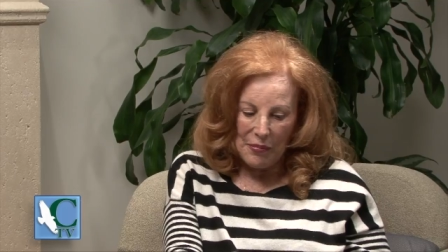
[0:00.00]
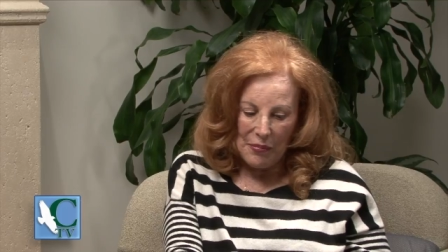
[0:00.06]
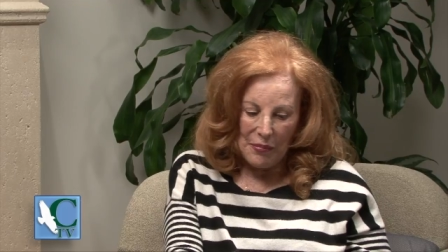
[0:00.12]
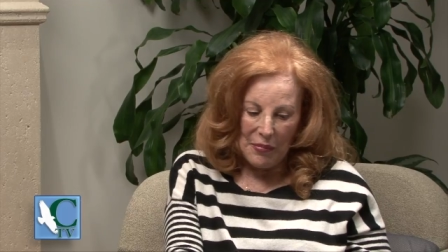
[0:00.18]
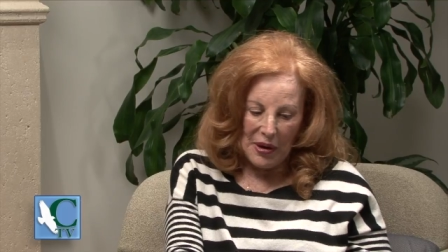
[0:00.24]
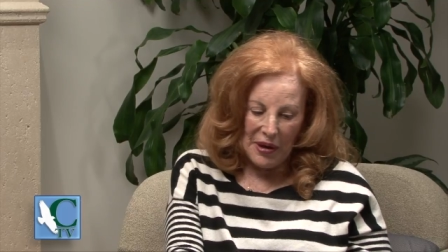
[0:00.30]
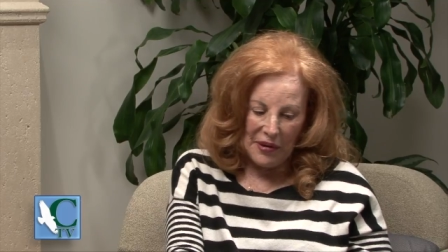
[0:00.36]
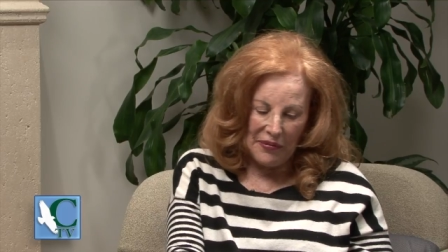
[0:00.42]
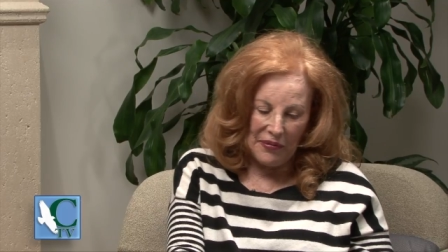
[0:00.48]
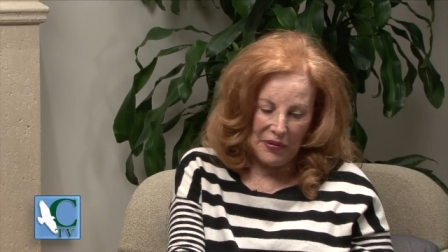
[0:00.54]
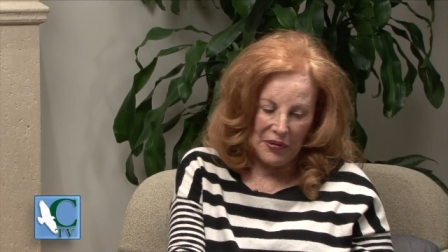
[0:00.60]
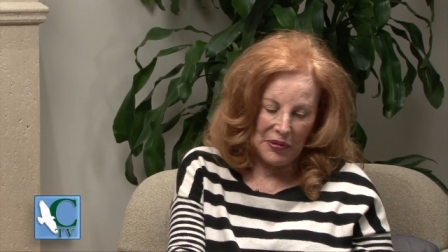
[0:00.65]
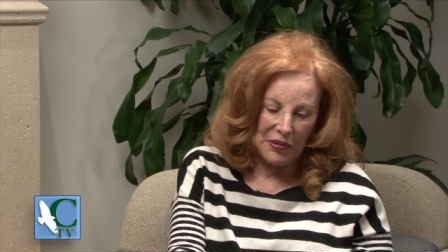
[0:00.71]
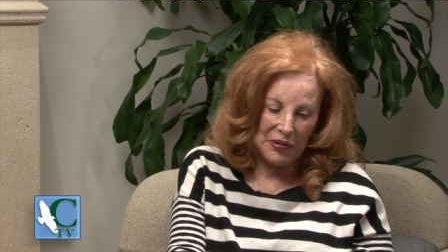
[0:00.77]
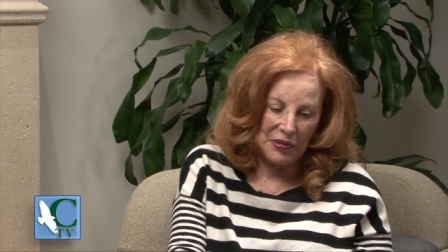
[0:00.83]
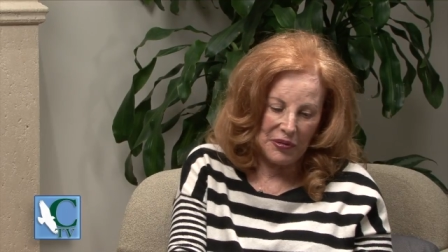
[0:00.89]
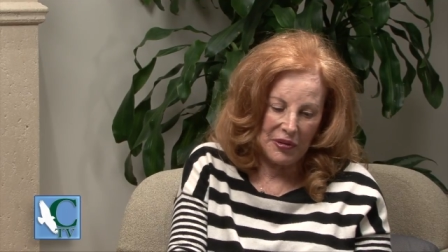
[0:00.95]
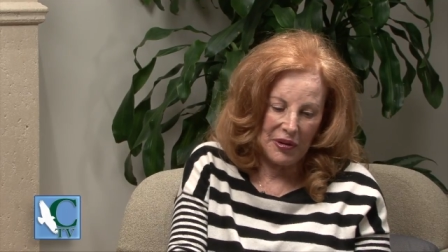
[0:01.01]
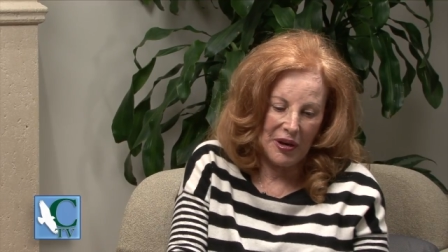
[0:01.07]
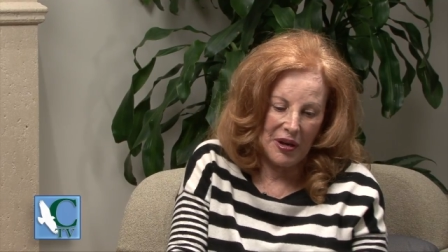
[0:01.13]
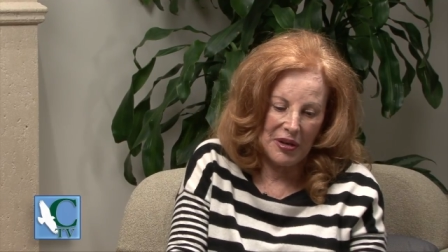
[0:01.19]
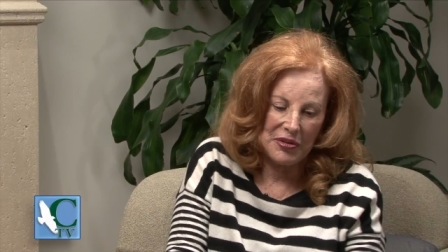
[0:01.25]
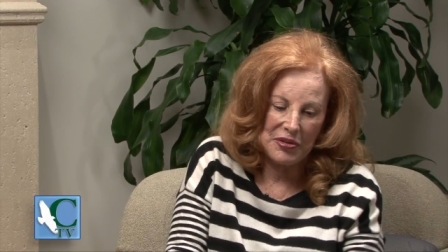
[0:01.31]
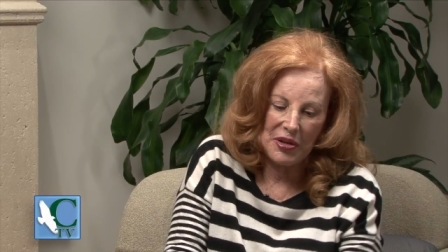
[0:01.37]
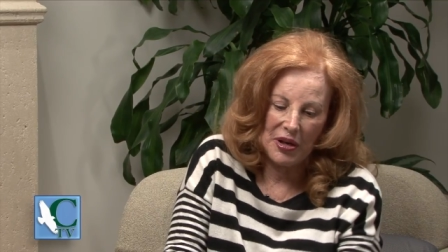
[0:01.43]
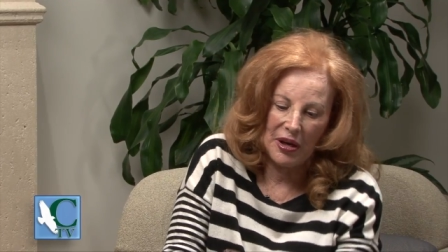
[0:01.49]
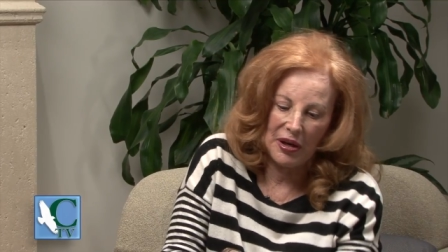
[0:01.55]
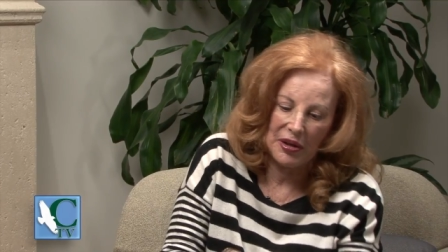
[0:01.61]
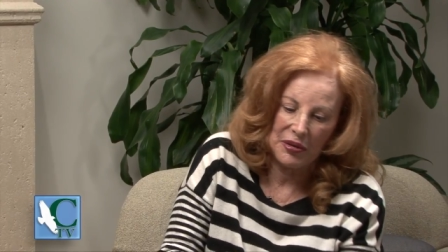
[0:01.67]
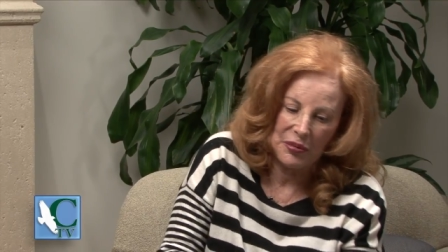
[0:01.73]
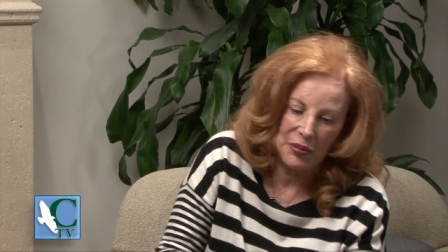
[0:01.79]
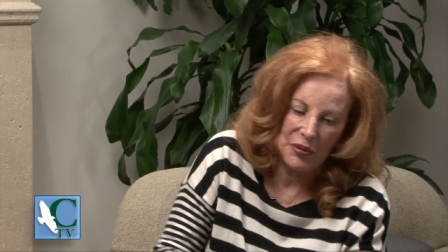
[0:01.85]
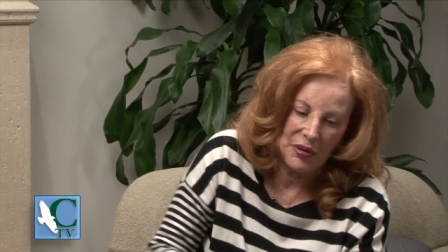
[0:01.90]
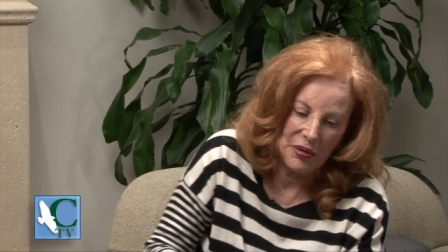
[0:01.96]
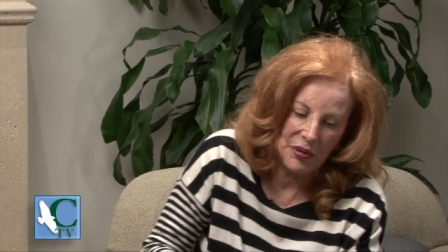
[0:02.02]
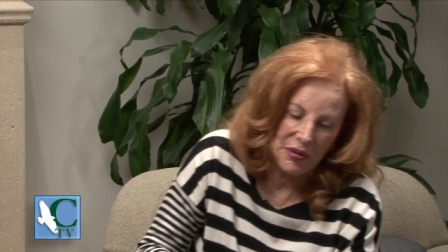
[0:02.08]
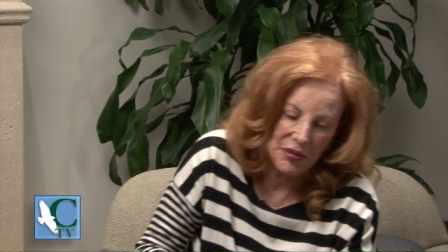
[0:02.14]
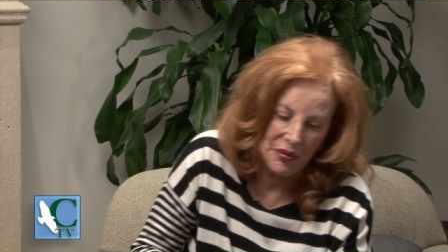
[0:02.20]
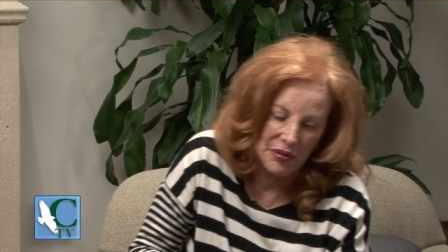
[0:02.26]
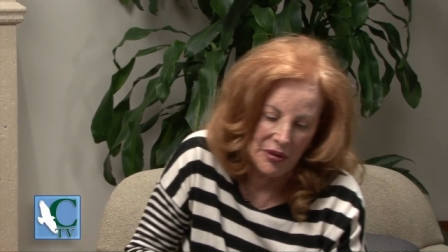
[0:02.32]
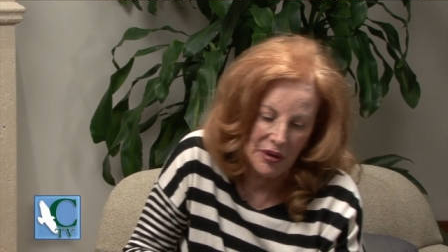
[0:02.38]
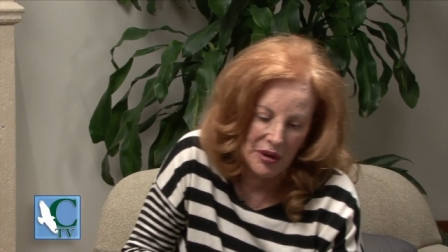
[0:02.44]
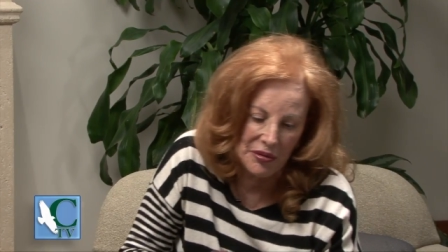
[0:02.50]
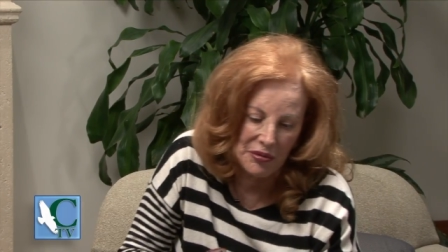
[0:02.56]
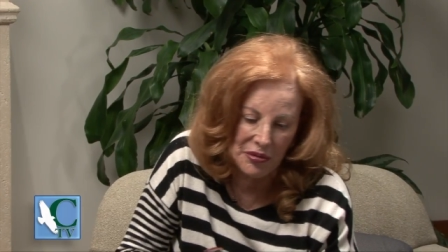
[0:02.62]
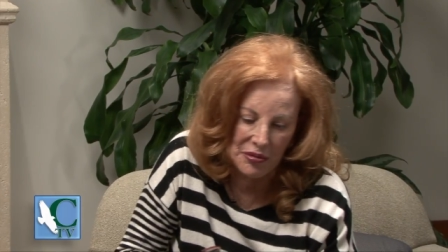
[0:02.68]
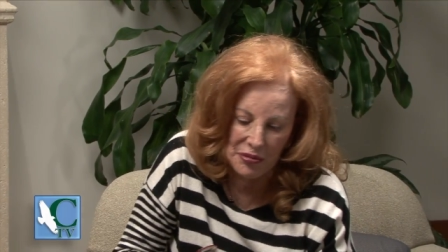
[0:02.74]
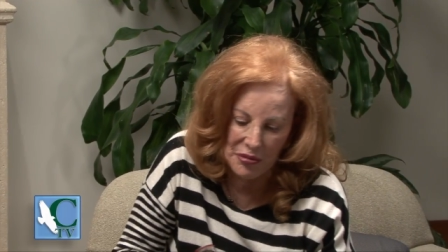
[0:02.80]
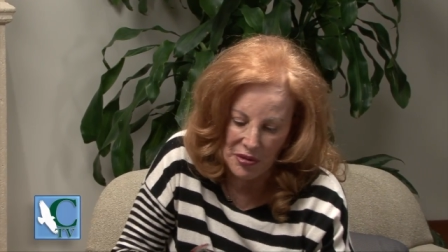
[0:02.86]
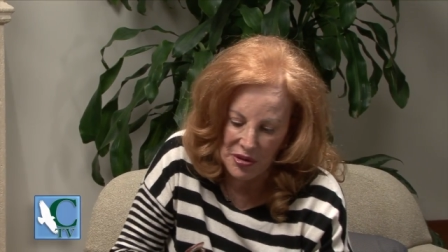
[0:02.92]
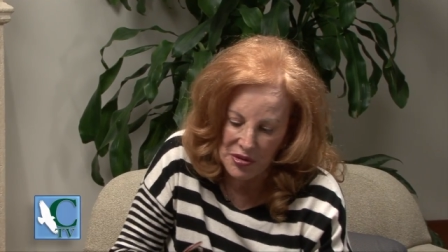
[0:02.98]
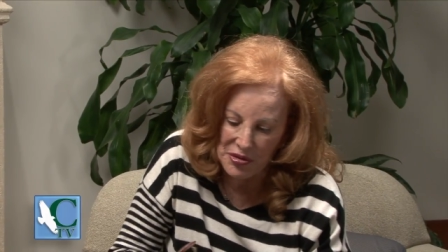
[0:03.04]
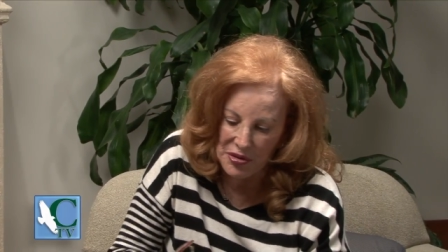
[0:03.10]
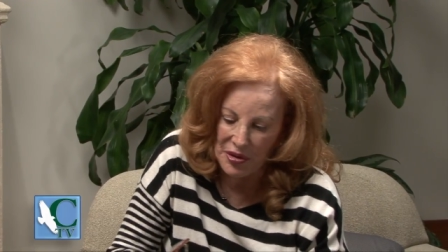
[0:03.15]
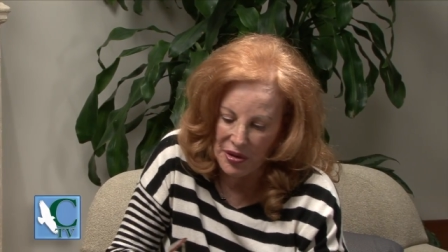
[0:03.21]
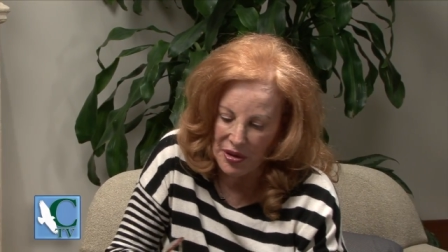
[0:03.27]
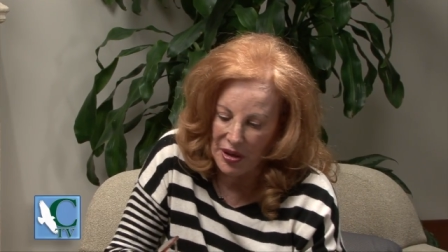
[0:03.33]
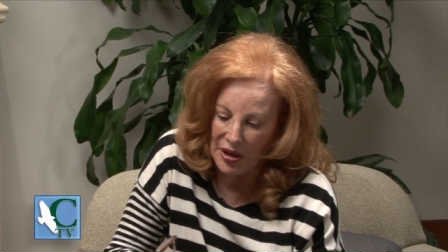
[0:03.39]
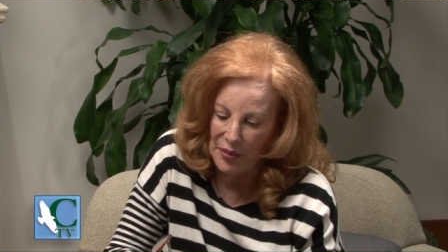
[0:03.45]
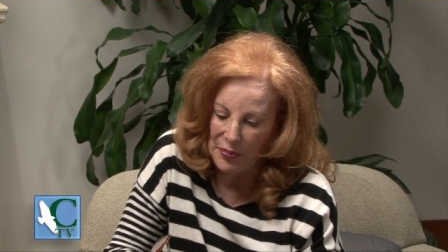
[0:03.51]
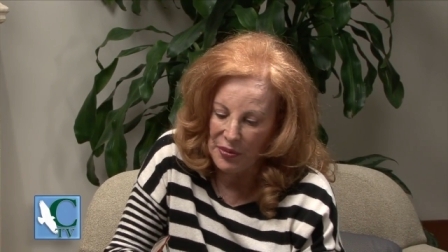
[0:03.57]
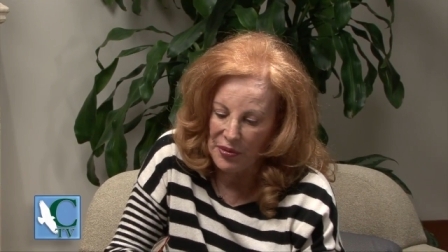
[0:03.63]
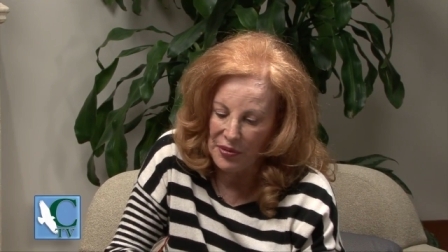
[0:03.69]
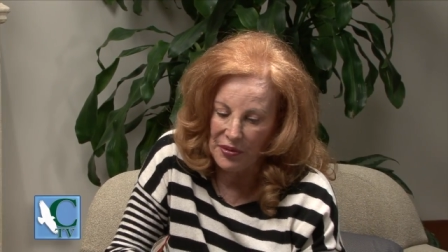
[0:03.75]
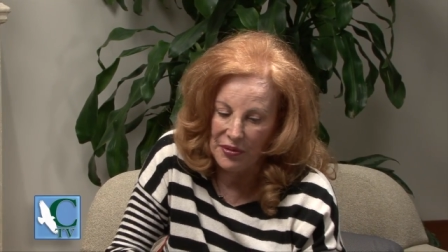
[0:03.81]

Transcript: My first contact with concentration camps,